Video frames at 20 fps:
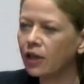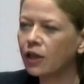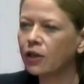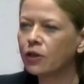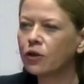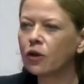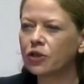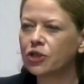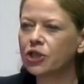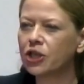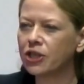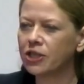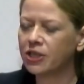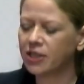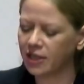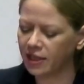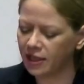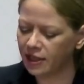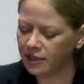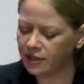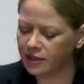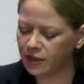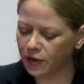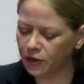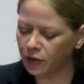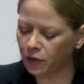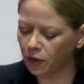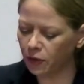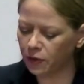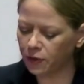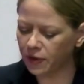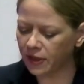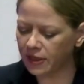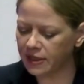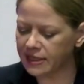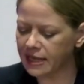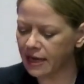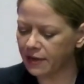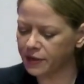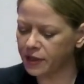not just to the North and
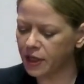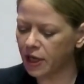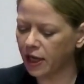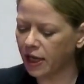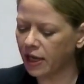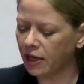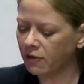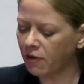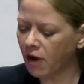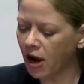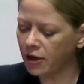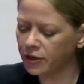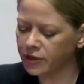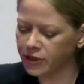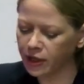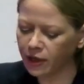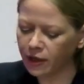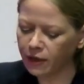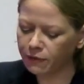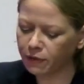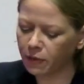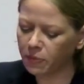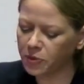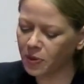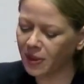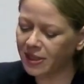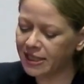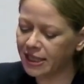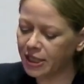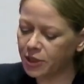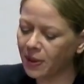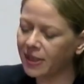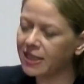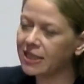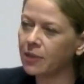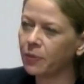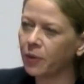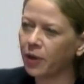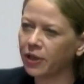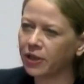South Circular Roads from
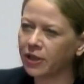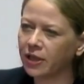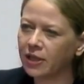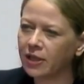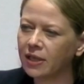2021.